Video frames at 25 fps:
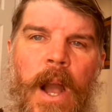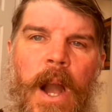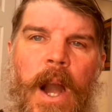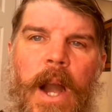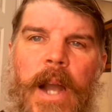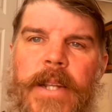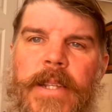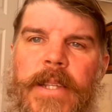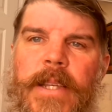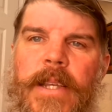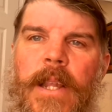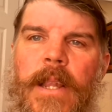
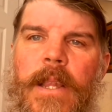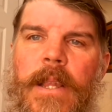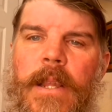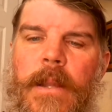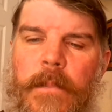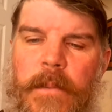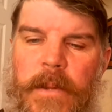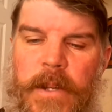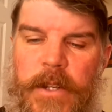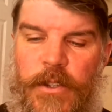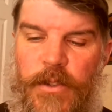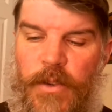I did a little
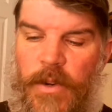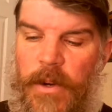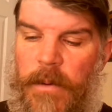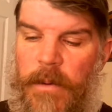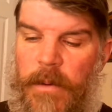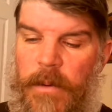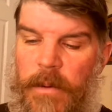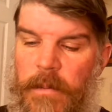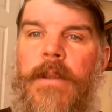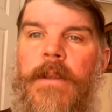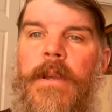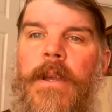bit of
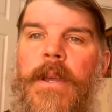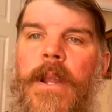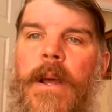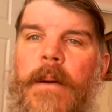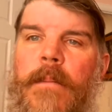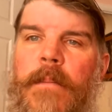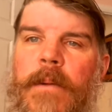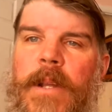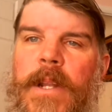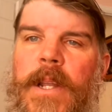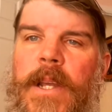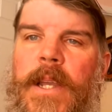trimming, and
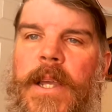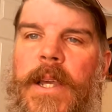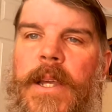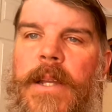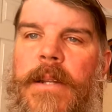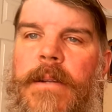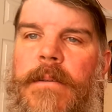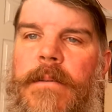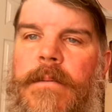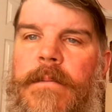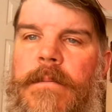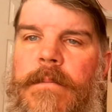I'm going to
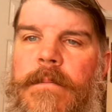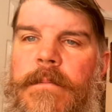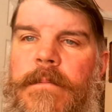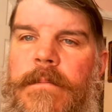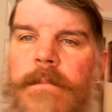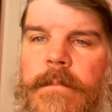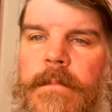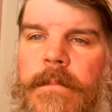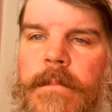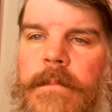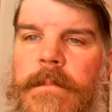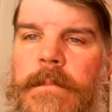get
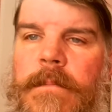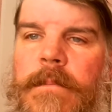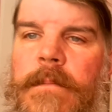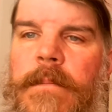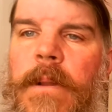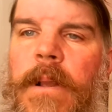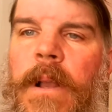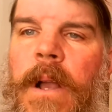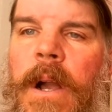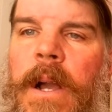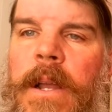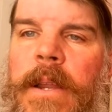
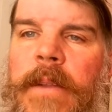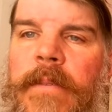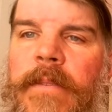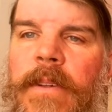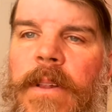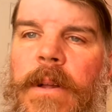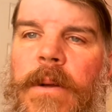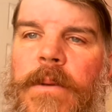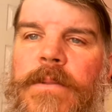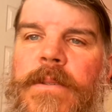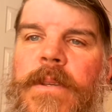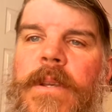kind of
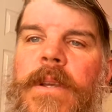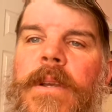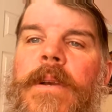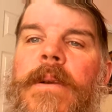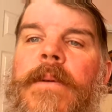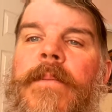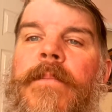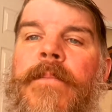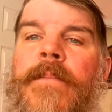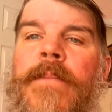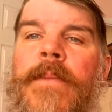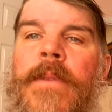close
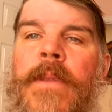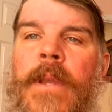here.